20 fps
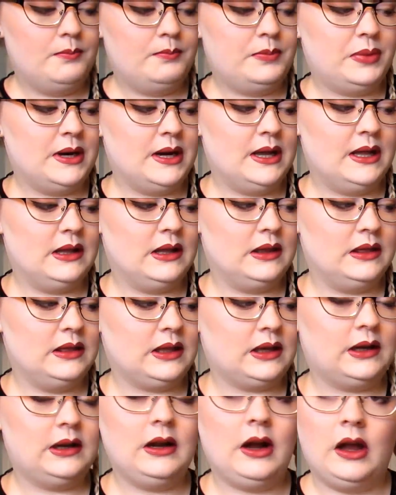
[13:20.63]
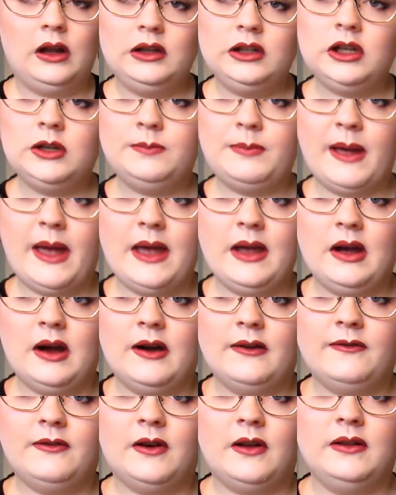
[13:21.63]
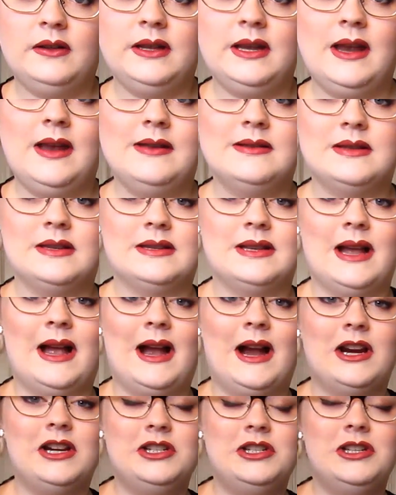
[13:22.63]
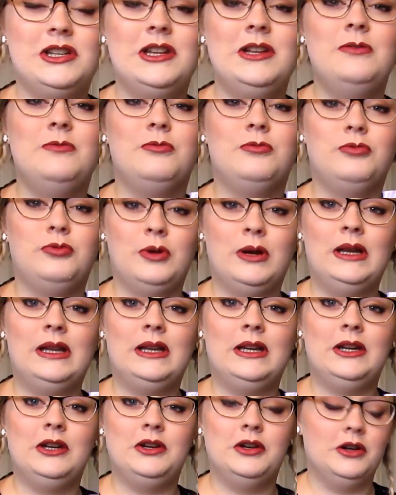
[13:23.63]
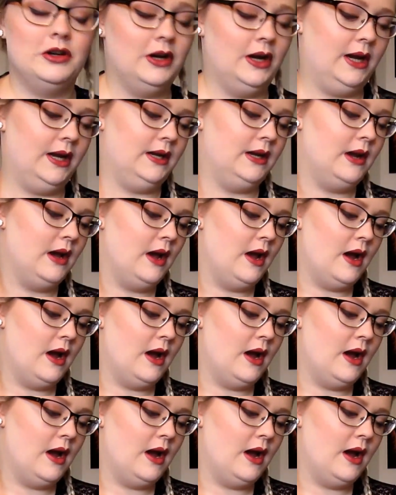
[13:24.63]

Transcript: But the color payoff on these is actually really good.